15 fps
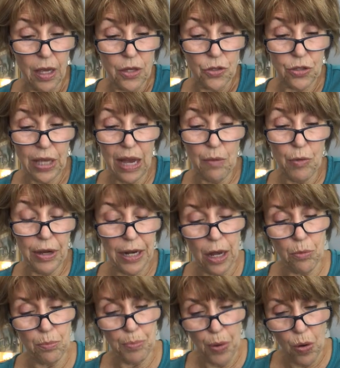Someone
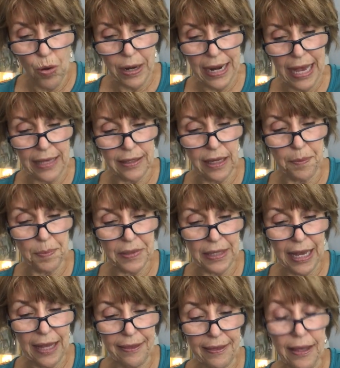on board has
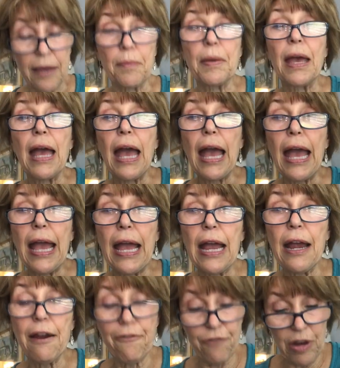upset them.
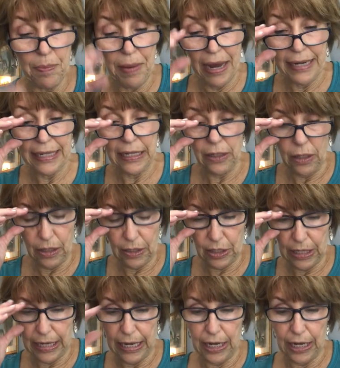Everybody looked at